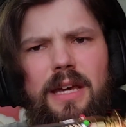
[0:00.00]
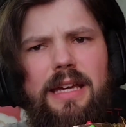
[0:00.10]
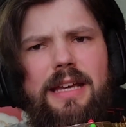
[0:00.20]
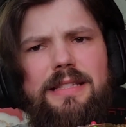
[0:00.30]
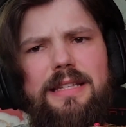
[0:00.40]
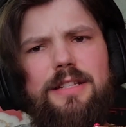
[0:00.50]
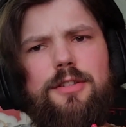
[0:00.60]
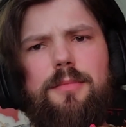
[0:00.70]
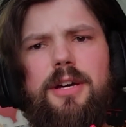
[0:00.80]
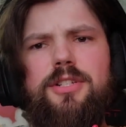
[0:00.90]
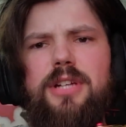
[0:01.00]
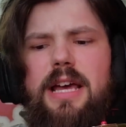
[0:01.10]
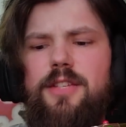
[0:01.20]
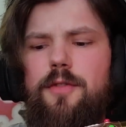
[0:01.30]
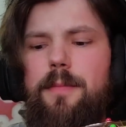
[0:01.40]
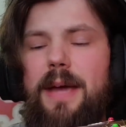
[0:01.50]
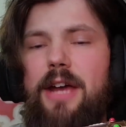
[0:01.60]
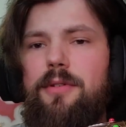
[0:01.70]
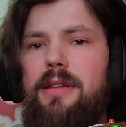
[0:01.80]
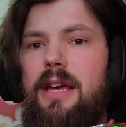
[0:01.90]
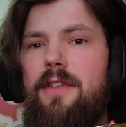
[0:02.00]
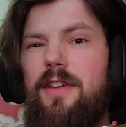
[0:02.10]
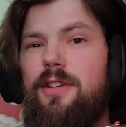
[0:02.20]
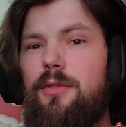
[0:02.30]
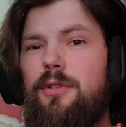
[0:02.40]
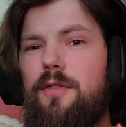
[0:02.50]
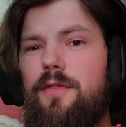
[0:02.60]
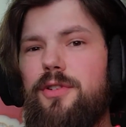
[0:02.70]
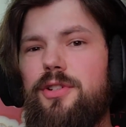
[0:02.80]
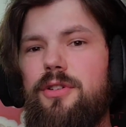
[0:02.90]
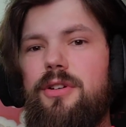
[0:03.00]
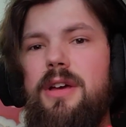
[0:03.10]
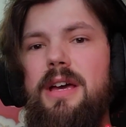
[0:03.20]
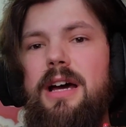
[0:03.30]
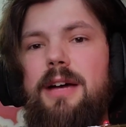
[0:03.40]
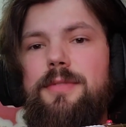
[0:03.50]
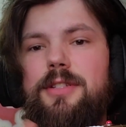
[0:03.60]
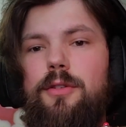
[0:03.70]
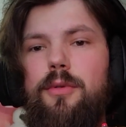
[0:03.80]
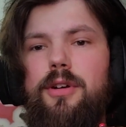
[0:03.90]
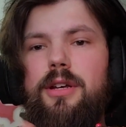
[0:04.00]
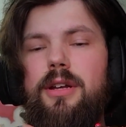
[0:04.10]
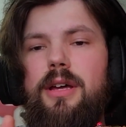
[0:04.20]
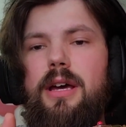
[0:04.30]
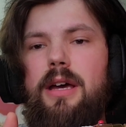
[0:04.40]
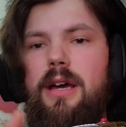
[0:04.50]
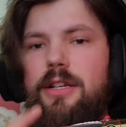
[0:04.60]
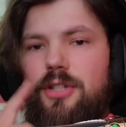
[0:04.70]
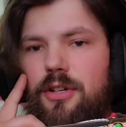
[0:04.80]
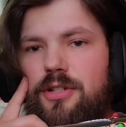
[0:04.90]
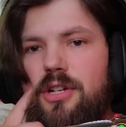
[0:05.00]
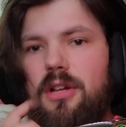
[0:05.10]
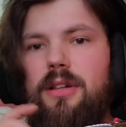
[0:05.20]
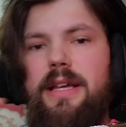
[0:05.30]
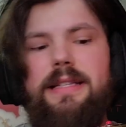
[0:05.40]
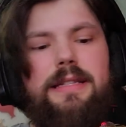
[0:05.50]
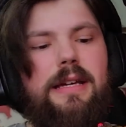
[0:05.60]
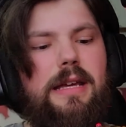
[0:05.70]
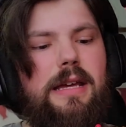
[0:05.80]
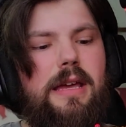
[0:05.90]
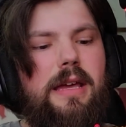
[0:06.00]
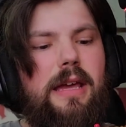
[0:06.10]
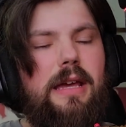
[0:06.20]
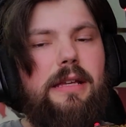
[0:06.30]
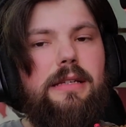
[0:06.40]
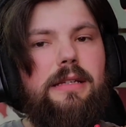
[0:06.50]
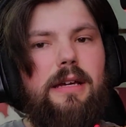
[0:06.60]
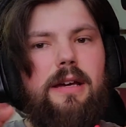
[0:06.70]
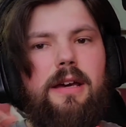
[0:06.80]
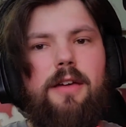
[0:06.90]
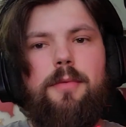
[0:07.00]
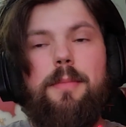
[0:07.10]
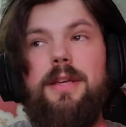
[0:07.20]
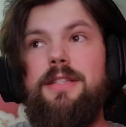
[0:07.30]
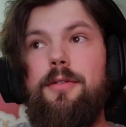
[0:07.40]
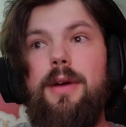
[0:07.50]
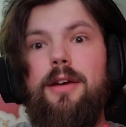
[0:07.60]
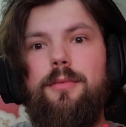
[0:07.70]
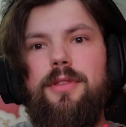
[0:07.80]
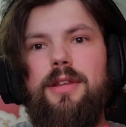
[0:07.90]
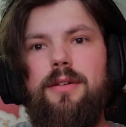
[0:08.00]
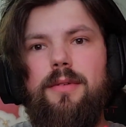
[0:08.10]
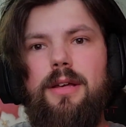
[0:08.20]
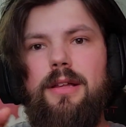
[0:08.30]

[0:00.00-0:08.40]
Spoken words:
I can't say too much. As for battery life, I don't know for sure. I'm still working. I charged it all last night, and I've been messing around with it